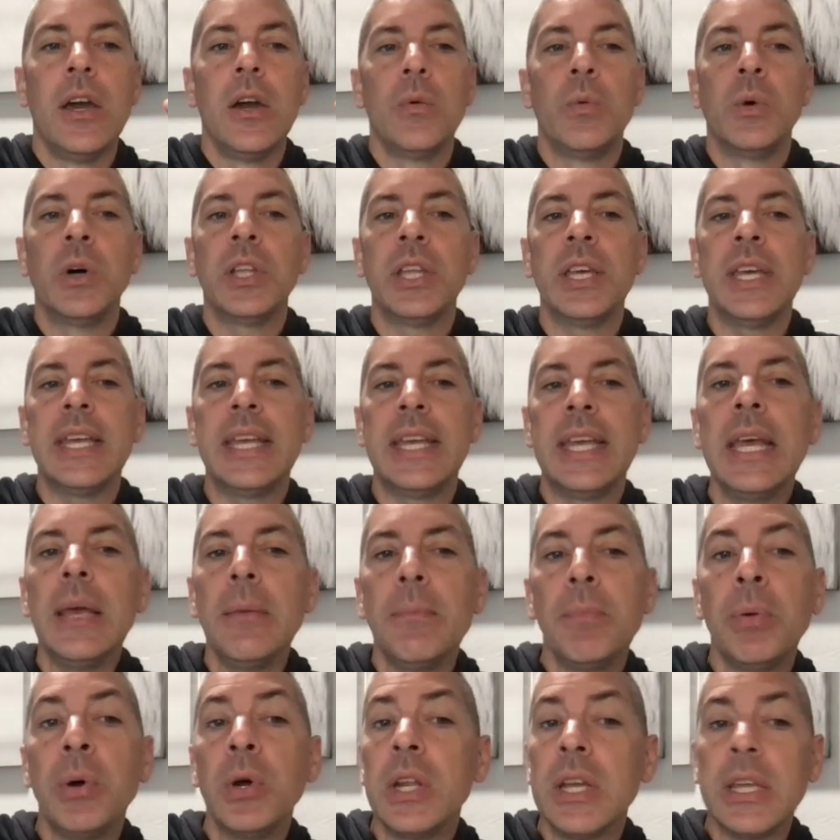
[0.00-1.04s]
Will he
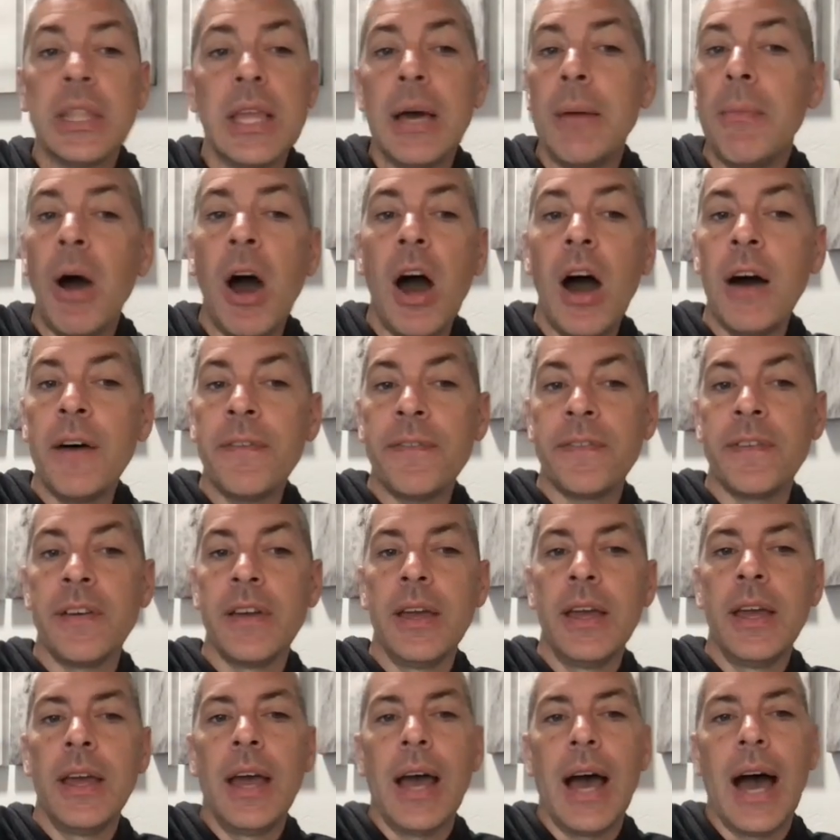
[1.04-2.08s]
keep putting them off?
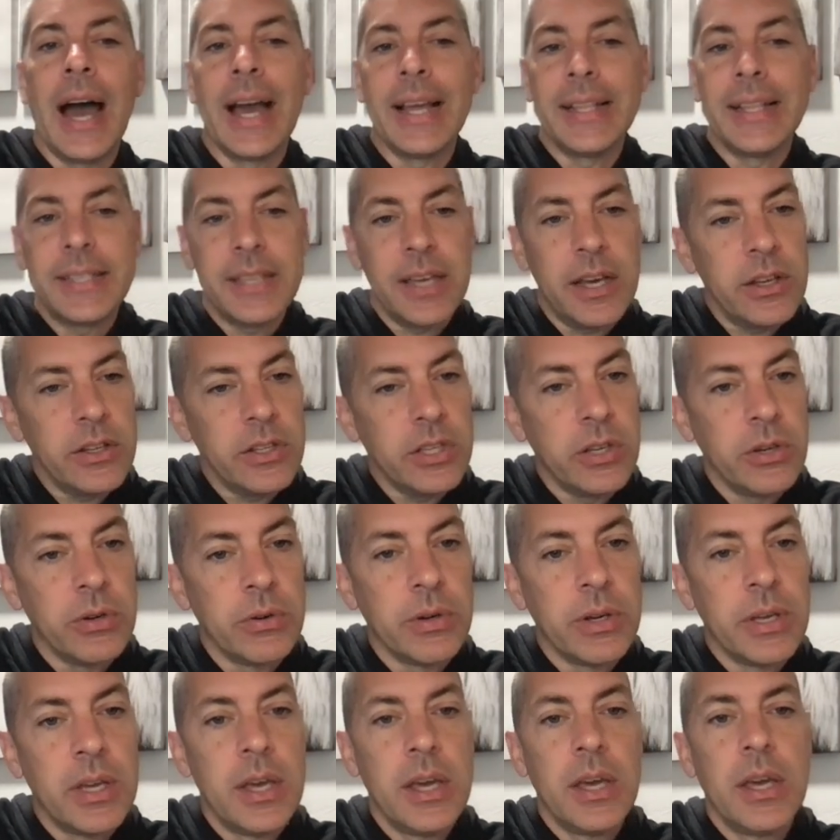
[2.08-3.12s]
I tell you,
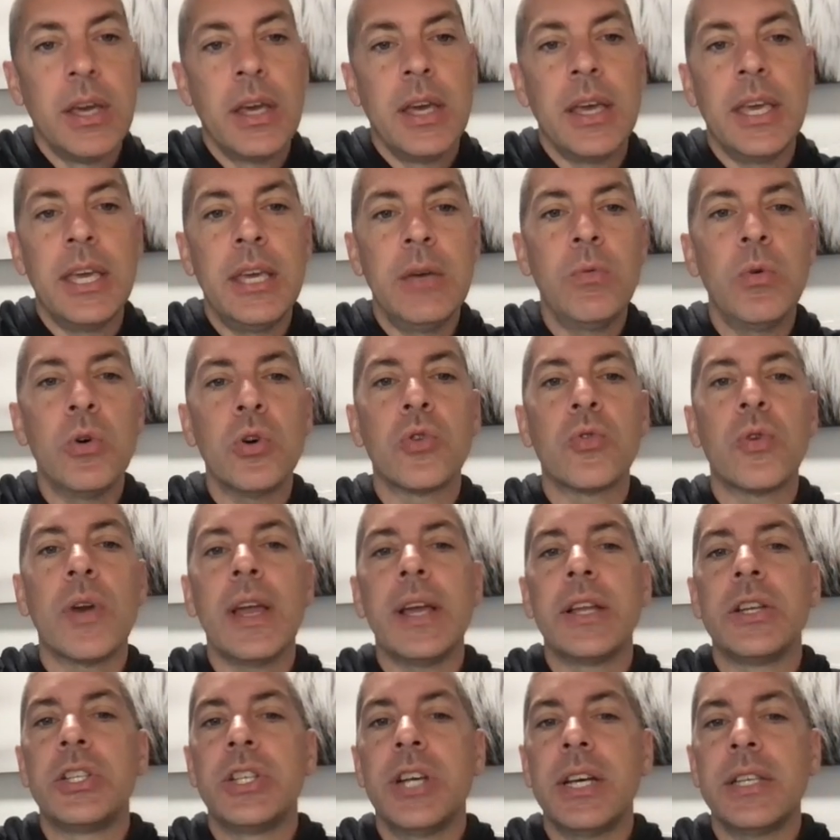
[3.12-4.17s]
he will
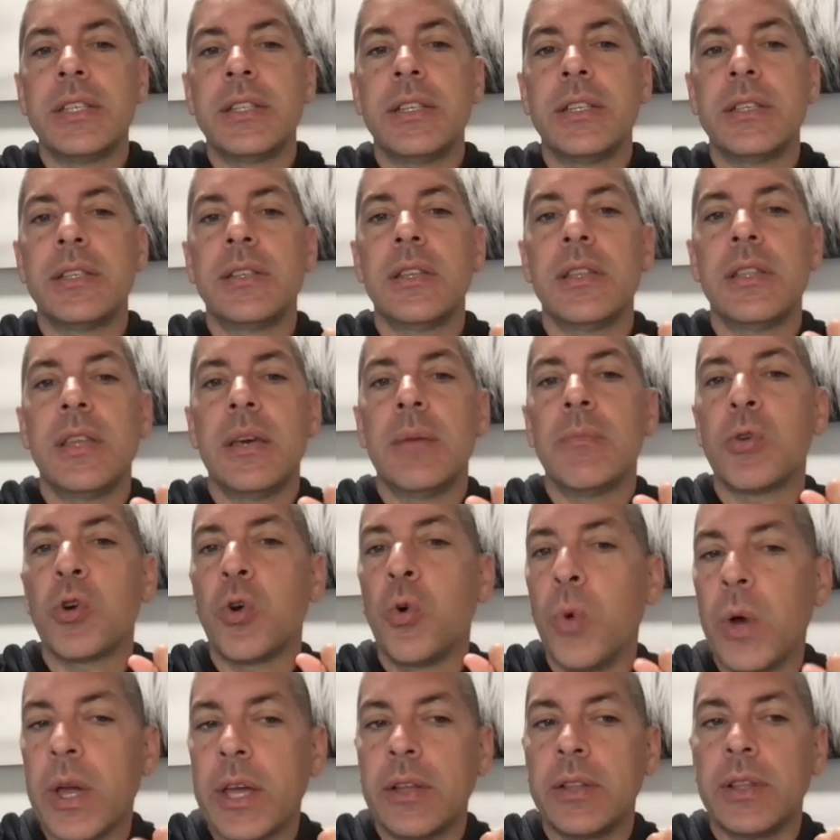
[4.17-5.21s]
grant justice to them
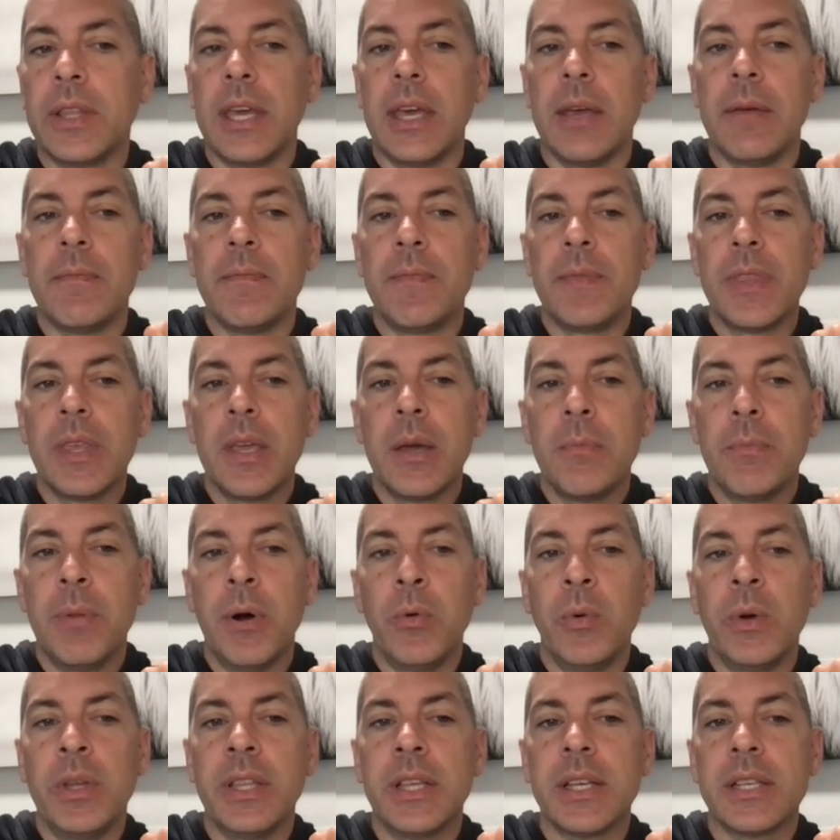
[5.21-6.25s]
quickly. But
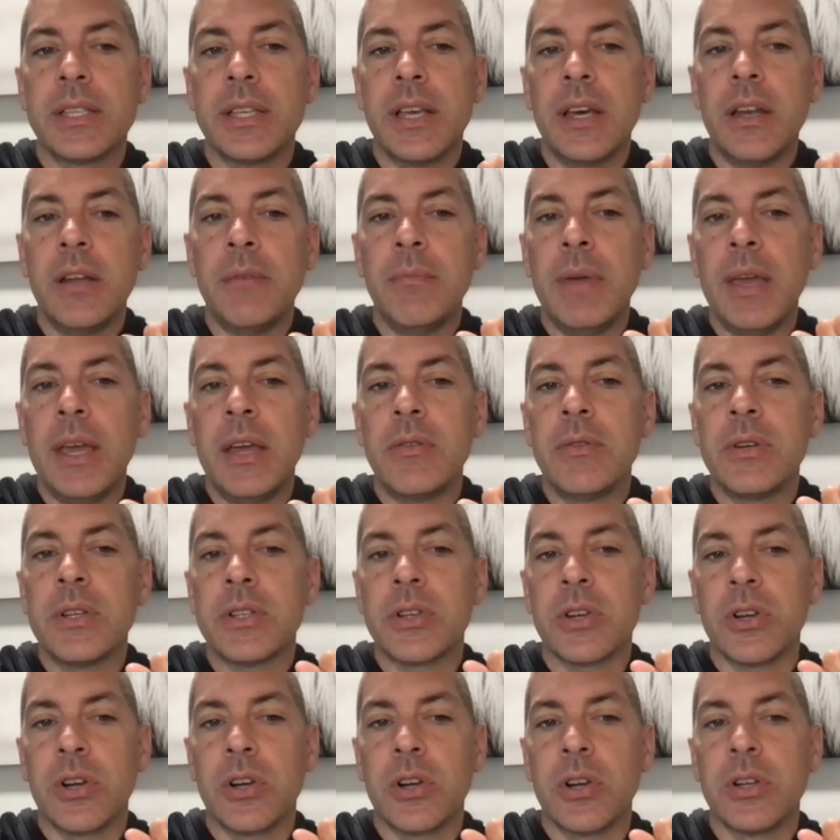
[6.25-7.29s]
when the Son of Man
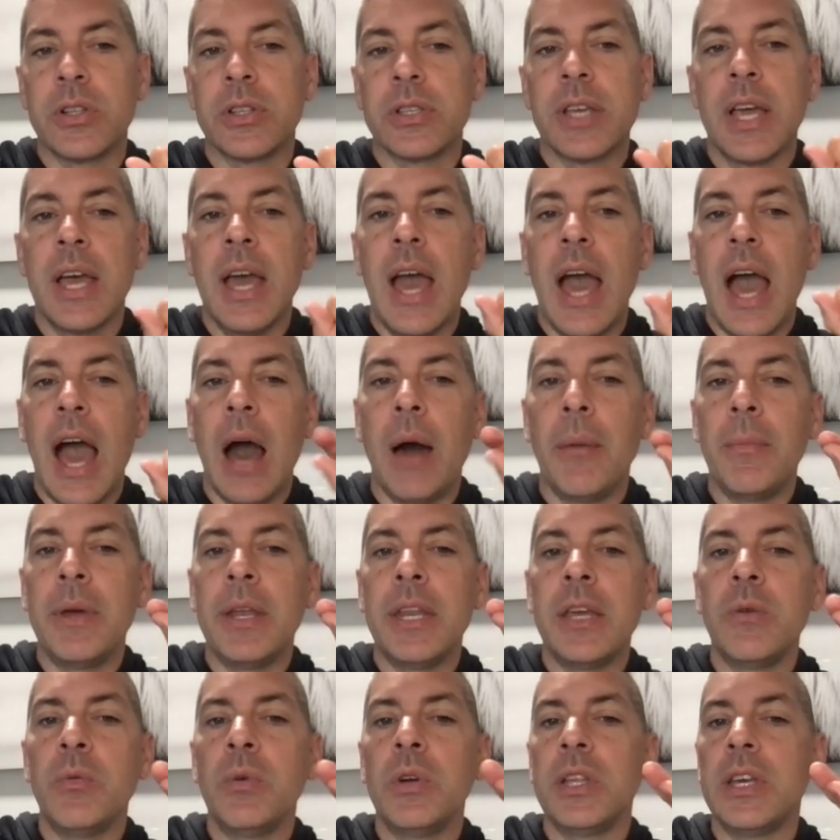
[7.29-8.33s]
returns, how
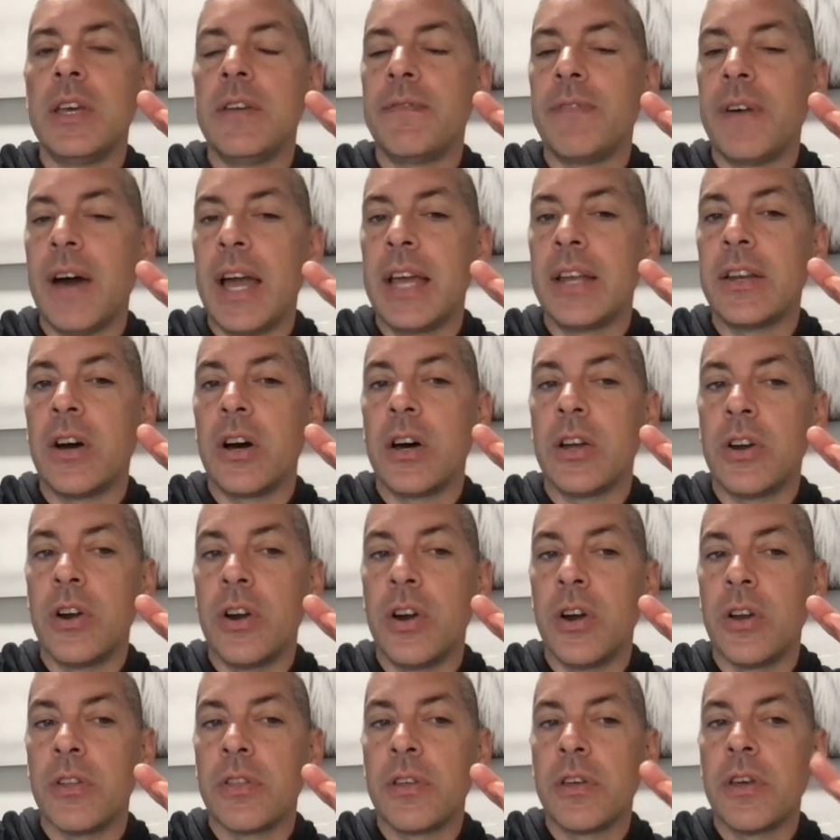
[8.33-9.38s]
many will he find on
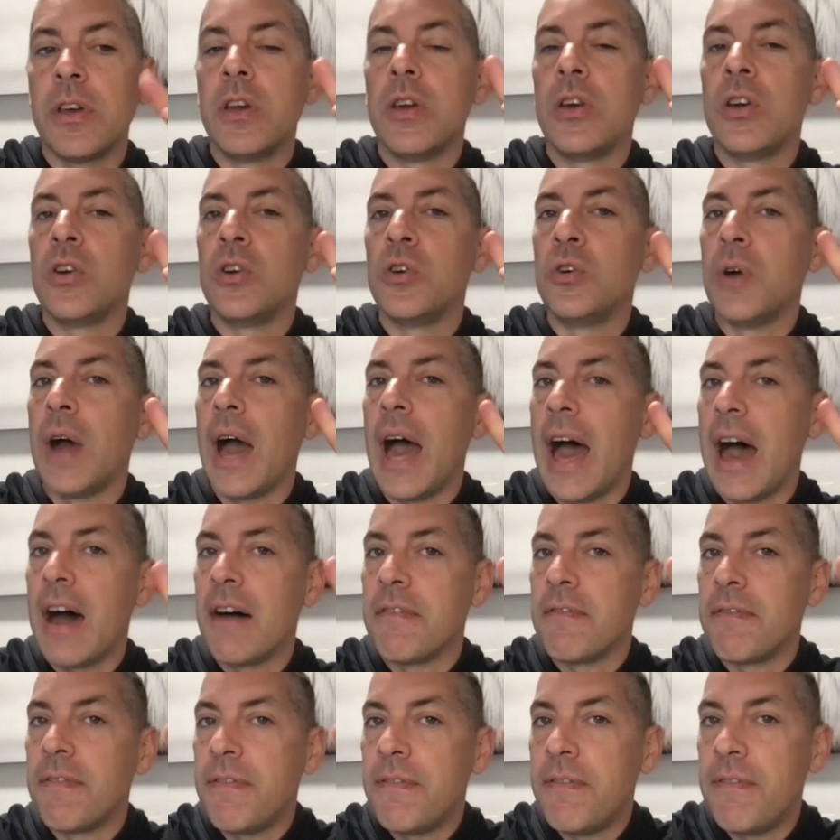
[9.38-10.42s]
earth who have
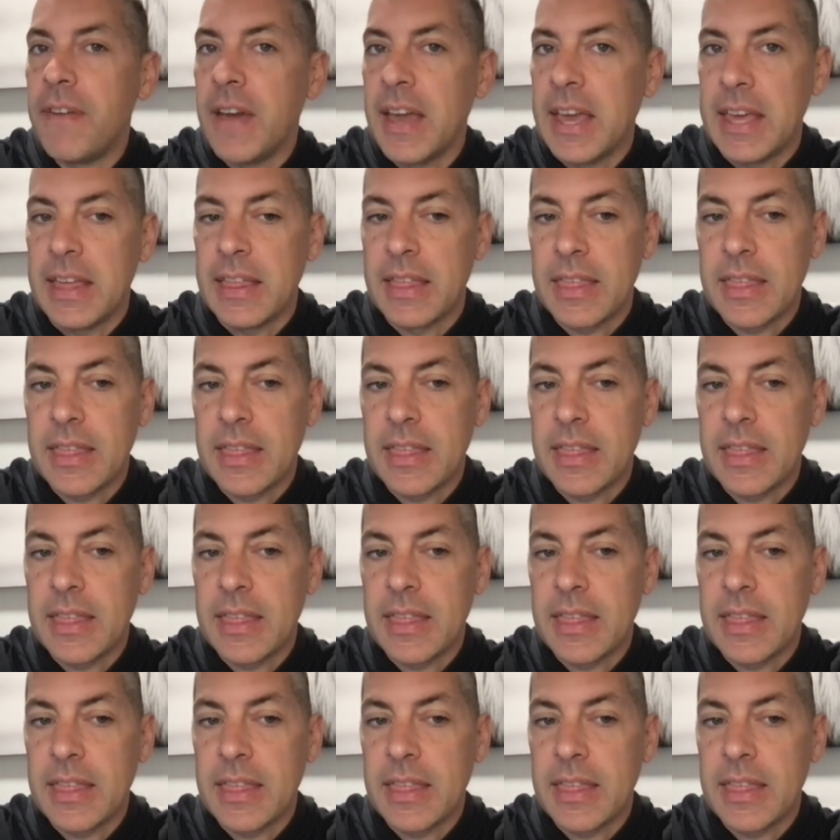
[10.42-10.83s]
faith?